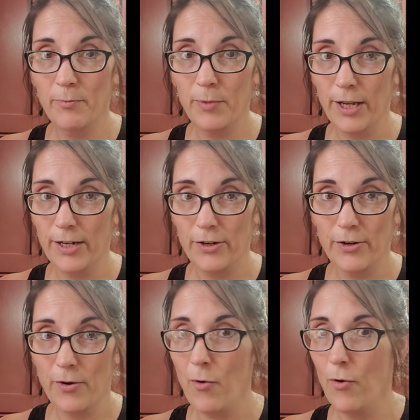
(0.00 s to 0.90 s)
blender,
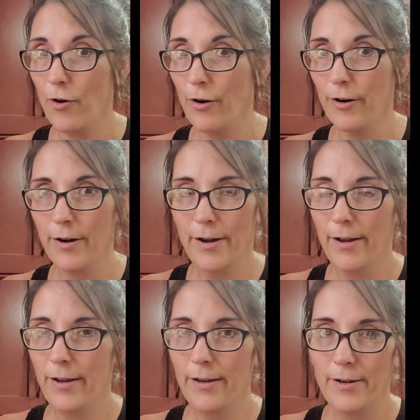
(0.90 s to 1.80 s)
or,
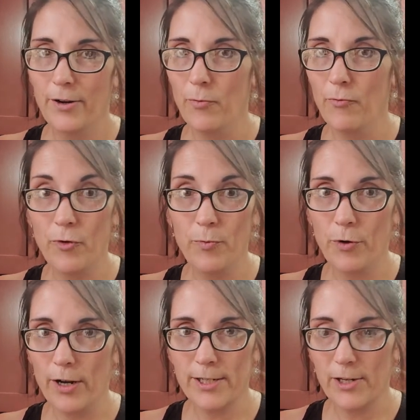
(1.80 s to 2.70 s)
food
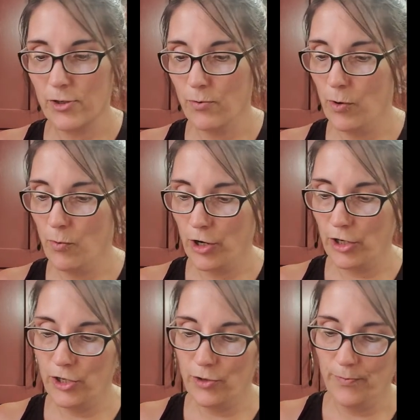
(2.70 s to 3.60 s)
processor will
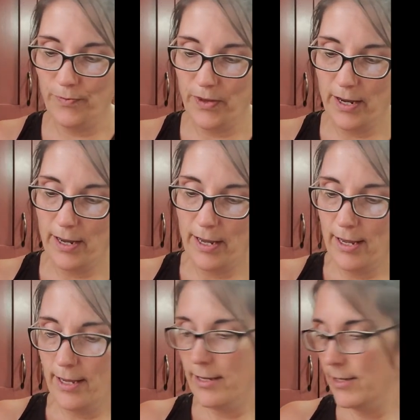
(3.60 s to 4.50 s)
work too.
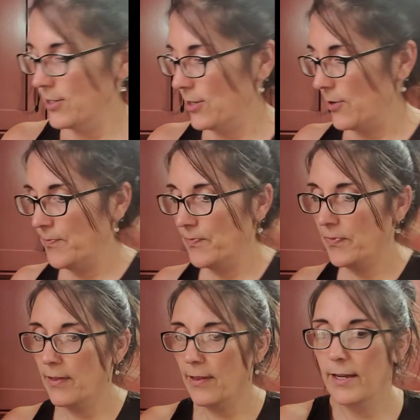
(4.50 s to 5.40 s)
So,
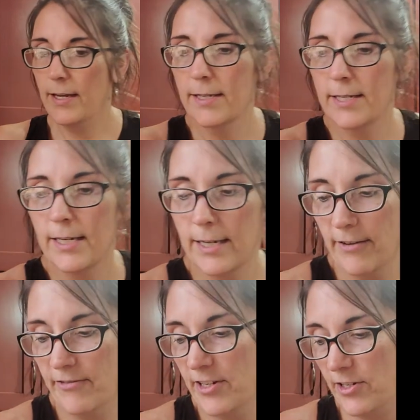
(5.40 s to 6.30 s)
easy
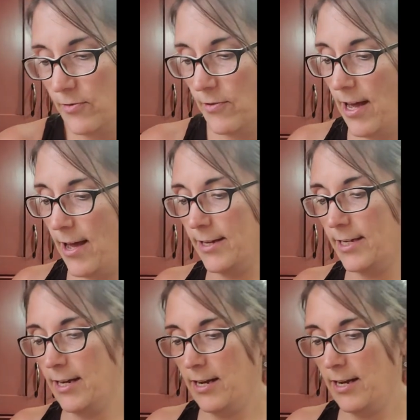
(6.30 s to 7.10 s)
enough to do that.